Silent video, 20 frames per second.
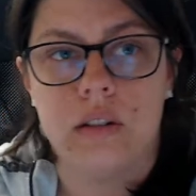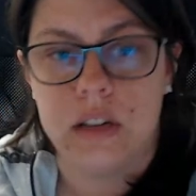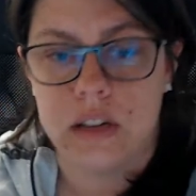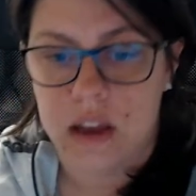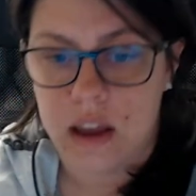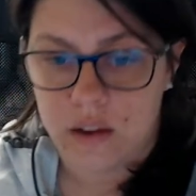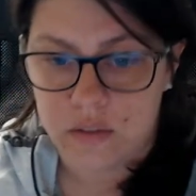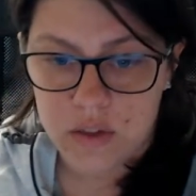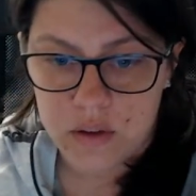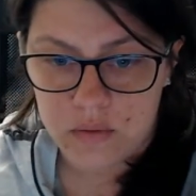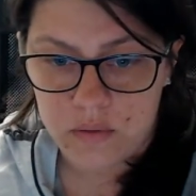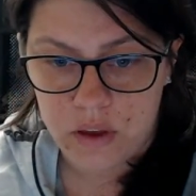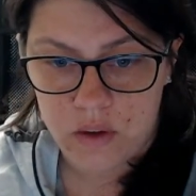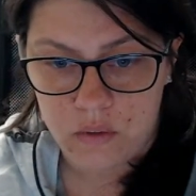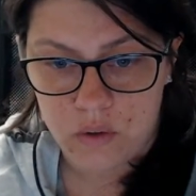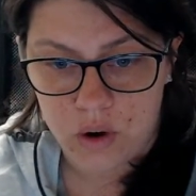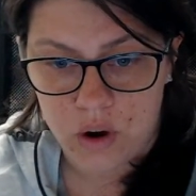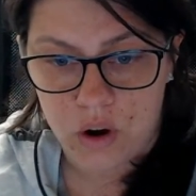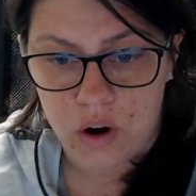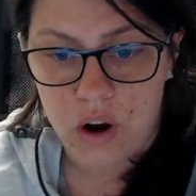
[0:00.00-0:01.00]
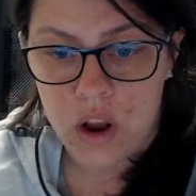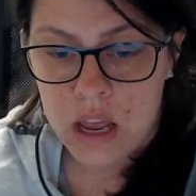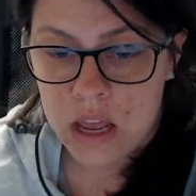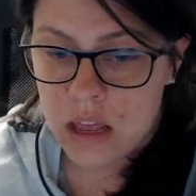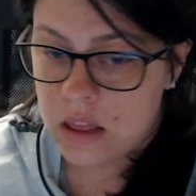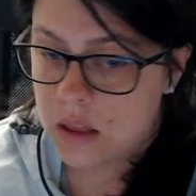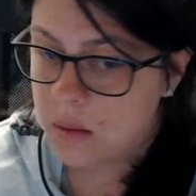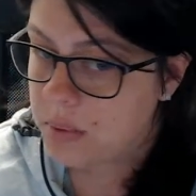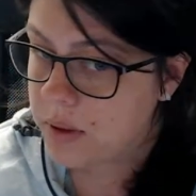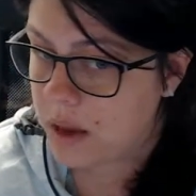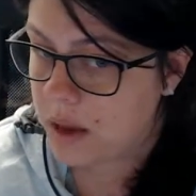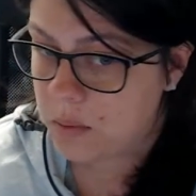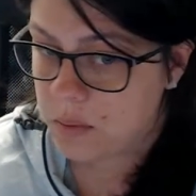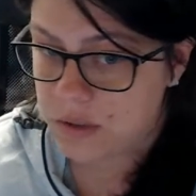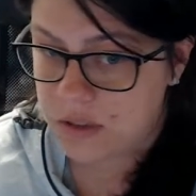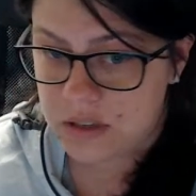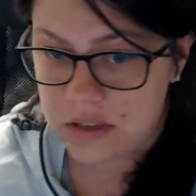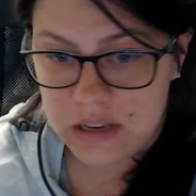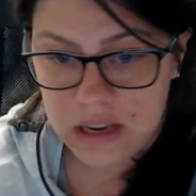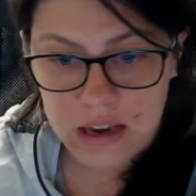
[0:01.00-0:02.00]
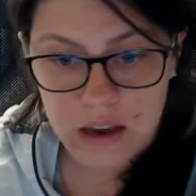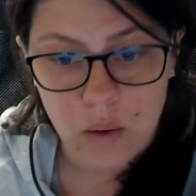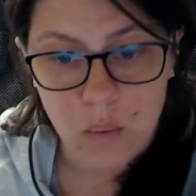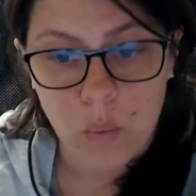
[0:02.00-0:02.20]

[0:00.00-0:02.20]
have the fever, the plan was to take it